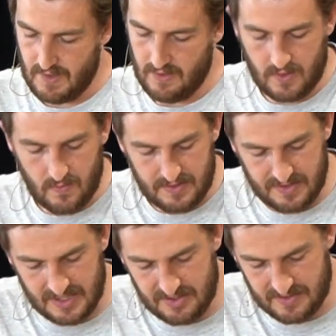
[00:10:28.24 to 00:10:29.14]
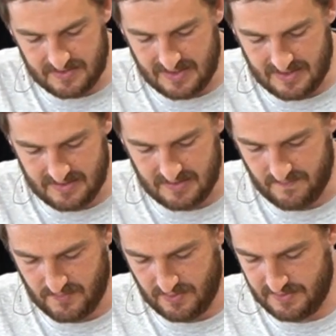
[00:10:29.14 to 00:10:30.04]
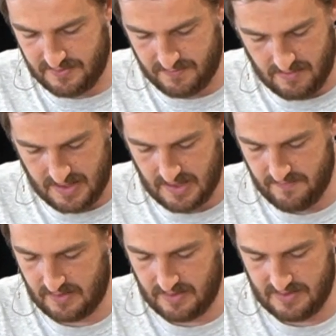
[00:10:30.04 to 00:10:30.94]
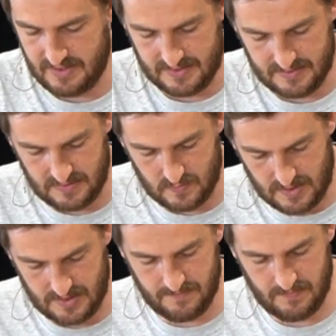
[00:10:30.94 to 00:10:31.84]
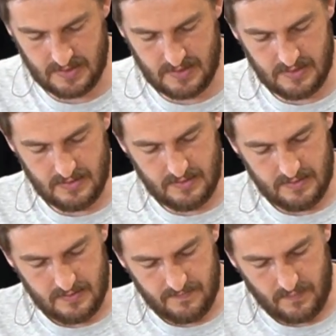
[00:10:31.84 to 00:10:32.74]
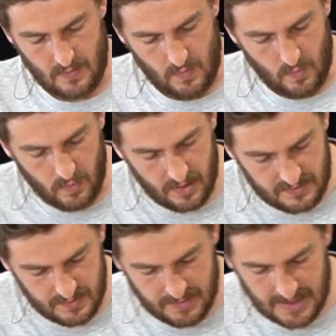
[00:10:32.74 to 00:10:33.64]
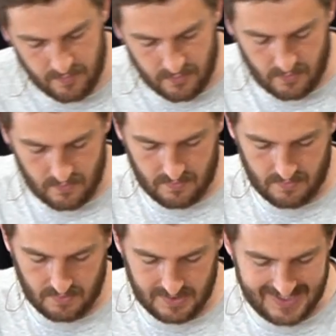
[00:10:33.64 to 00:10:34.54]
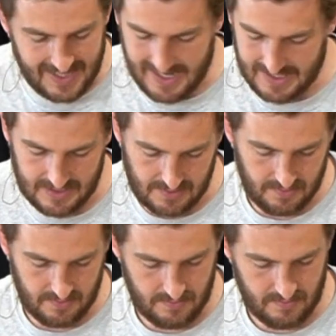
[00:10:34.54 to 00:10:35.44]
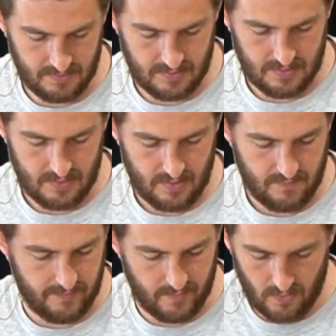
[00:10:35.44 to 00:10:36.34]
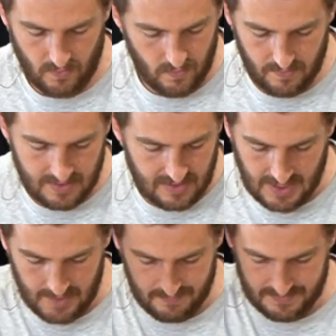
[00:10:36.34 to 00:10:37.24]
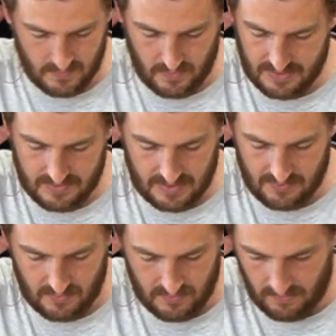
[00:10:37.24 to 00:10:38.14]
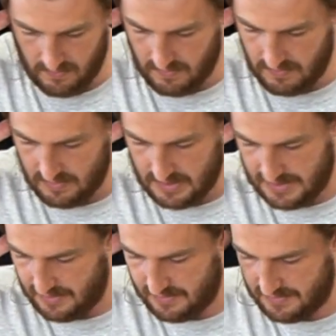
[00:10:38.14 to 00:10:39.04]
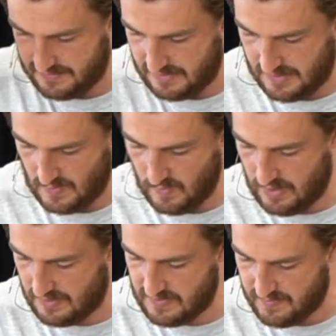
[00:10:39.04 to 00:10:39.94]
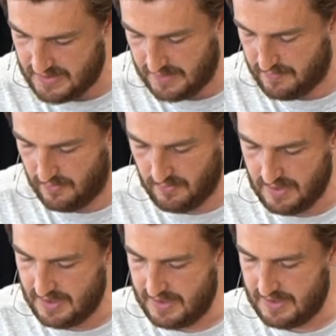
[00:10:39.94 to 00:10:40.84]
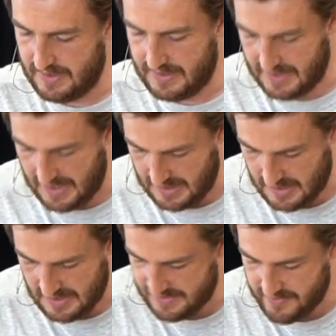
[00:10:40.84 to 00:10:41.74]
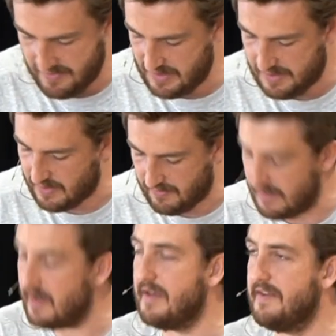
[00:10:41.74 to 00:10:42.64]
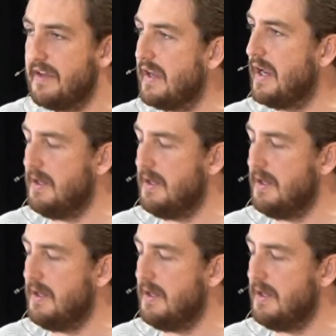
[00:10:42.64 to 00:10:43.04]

Look at what the teacher says in verse 3 of Ecclesiastes 1. What do people gain from all their labours of which they toil under the sun? What do people gain? Is there anything really to gain?